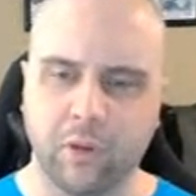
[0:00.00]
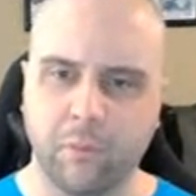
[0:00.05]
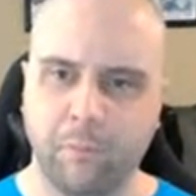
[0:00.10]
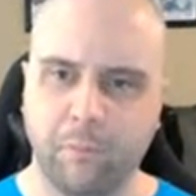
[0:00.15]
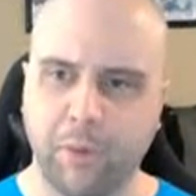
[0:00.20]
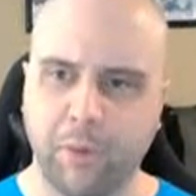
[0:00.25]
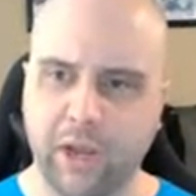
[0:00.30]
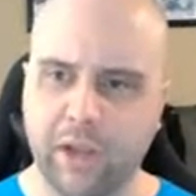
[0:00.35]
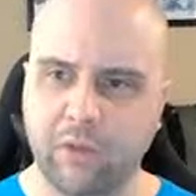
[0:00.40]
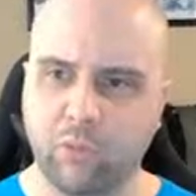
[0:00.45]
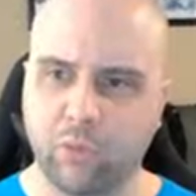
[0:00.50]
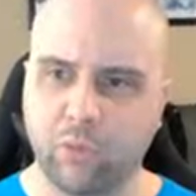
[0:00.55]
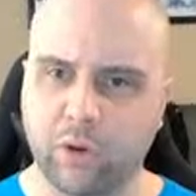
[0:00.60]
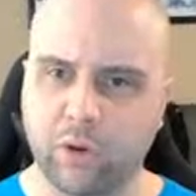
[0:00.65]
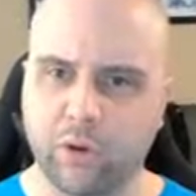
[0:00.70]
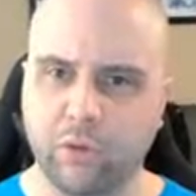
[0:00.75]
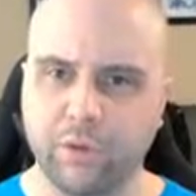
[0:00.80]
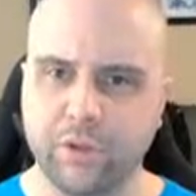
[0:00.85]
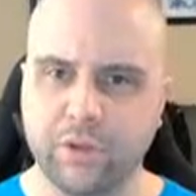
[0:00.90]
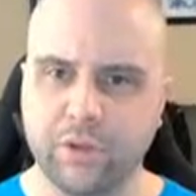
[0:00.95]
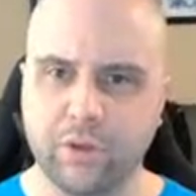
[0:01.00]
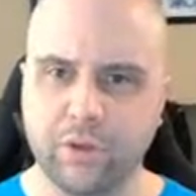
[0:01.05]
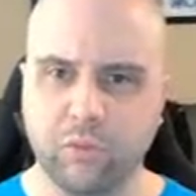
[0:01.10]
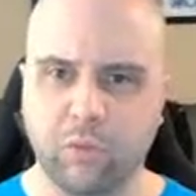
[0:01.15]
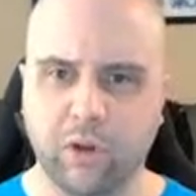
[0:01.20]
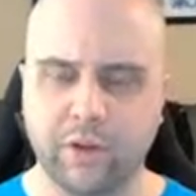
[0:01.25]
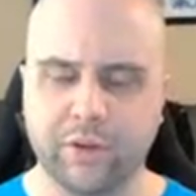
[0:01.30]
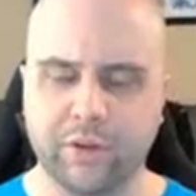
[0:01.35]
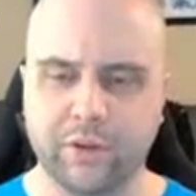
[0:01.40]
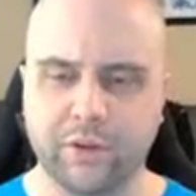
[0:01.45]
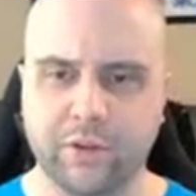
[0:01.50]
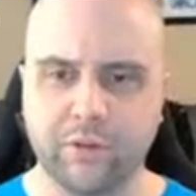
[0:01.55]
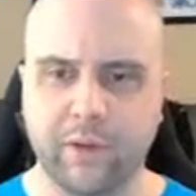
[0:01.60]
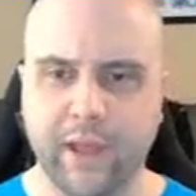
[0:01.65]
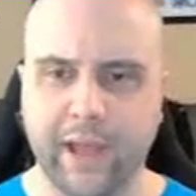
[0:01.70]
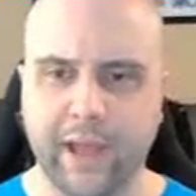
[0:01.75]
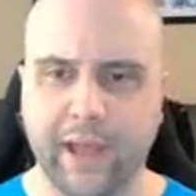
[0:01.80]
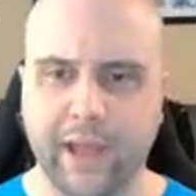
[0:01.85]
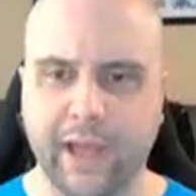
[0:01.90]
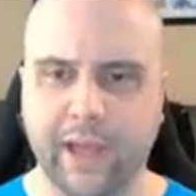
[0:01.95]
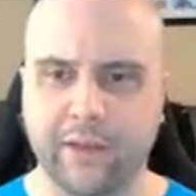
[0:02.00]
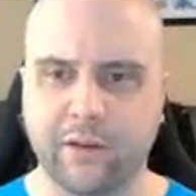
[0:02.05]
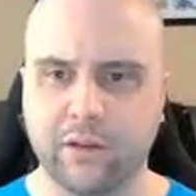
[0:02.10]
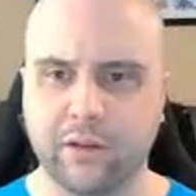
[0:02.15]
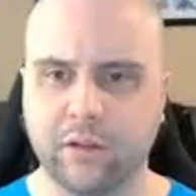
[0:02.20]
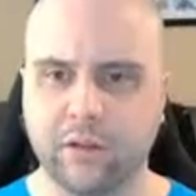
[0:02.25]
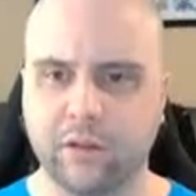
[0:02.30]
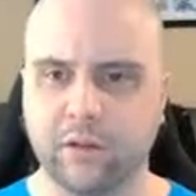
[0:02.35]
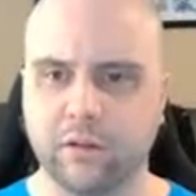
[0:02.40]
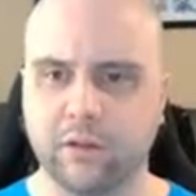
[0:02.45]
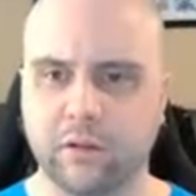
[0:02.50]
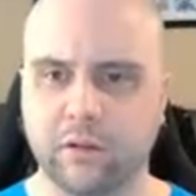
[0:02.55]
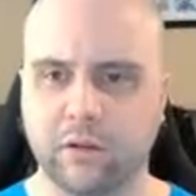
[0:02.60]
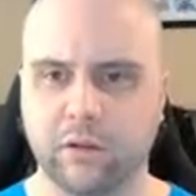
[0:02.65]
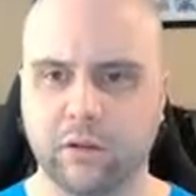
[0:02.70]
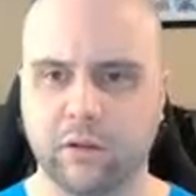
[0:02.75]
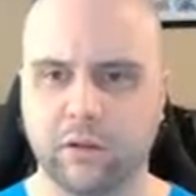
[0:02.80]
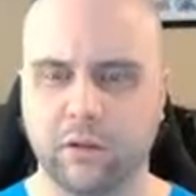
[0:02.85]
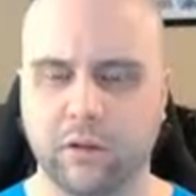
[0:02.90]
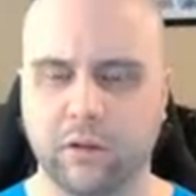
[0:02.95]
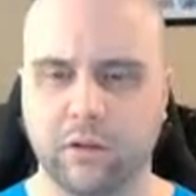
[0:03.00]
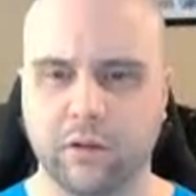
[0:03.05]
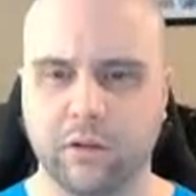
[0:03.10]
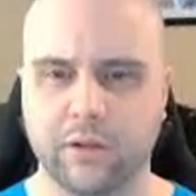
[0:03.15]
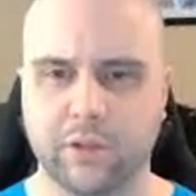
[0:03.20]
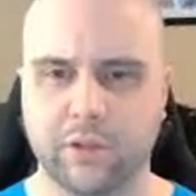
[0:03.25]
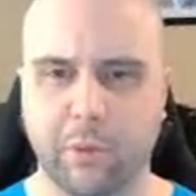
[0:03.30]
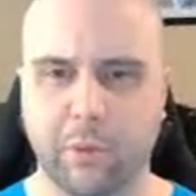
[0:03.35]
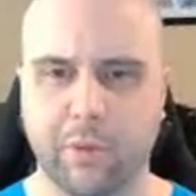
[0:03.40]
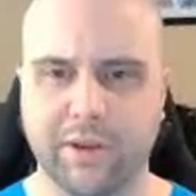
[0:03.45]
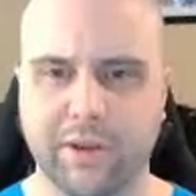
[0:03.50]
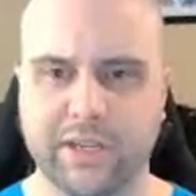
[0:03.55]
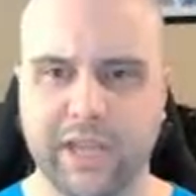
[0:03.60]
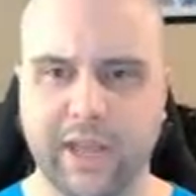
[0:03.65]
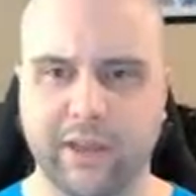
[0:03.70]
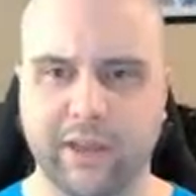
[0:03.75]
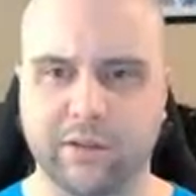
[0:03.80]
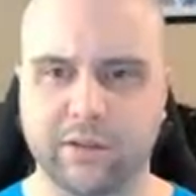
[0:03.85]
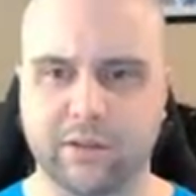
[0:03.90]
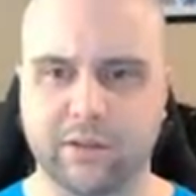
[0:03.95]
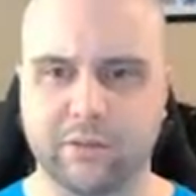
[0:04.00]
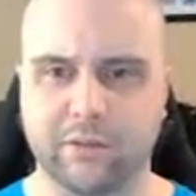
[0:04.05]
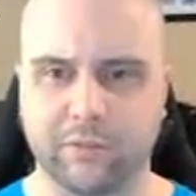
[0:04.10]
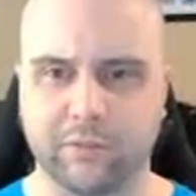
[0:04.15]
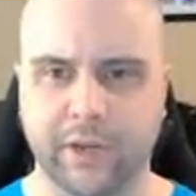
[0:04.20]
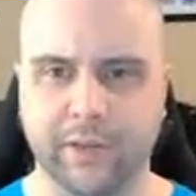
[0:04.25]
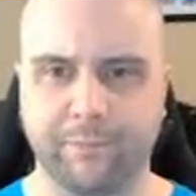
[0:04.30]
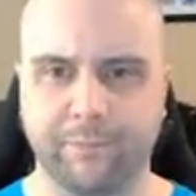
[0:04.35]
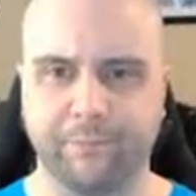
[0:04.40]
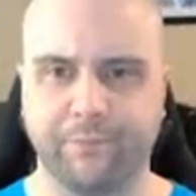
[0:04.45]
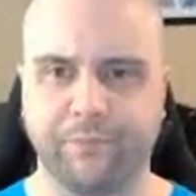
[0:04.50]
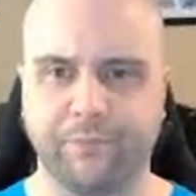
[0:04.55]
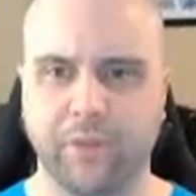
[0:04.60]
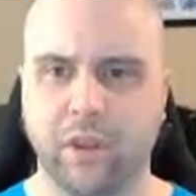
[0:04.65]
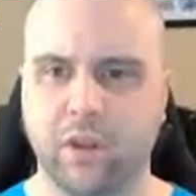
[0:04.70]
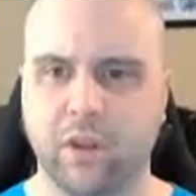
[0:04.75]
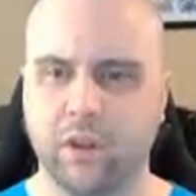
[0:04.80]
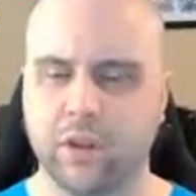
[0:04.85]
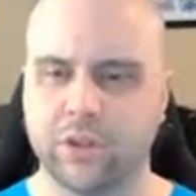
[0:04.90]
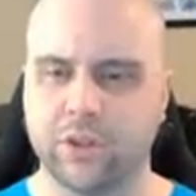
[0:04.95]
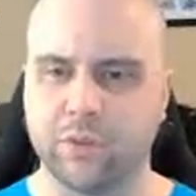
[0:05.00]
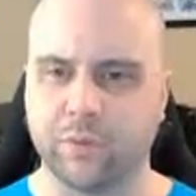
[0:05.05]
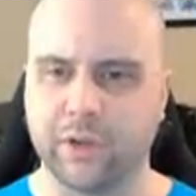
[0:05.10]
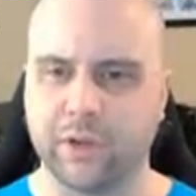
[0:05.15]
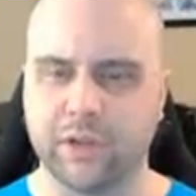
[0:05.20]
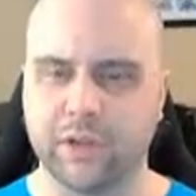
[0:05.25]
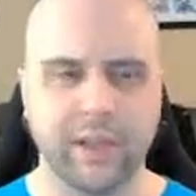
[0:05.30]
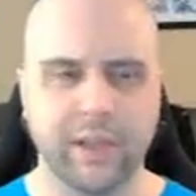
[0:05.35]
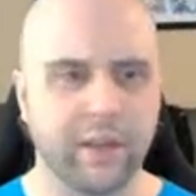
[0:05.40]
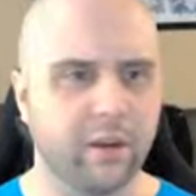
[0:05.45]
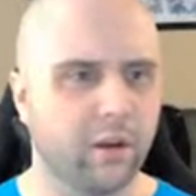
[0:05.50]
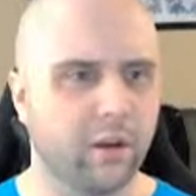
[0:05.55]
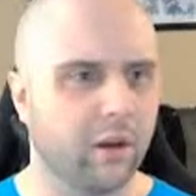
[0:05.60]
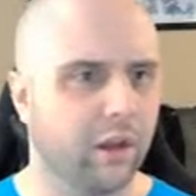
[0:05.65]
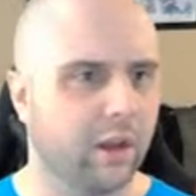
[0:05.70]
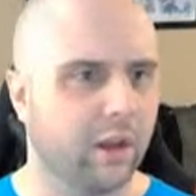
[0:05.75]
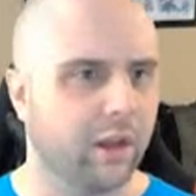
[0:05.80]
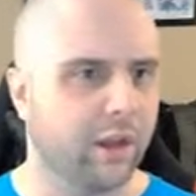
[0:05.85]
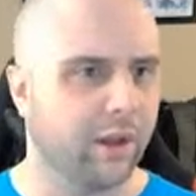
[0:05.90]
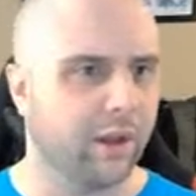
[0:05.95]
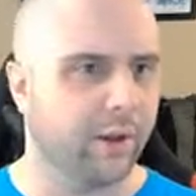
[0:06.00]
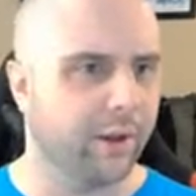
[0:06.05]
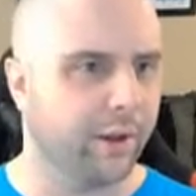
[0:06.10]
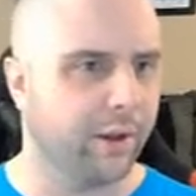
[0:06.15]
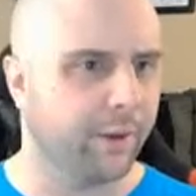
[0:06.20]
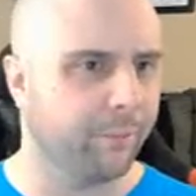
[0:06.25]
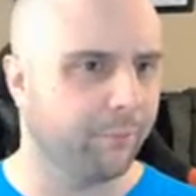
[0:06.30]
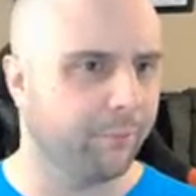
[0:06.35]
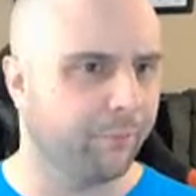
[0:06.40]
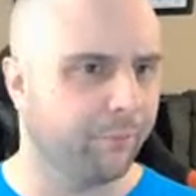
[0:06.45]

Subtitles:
But we're going to want to add, so we want tags, right? So we're going to take our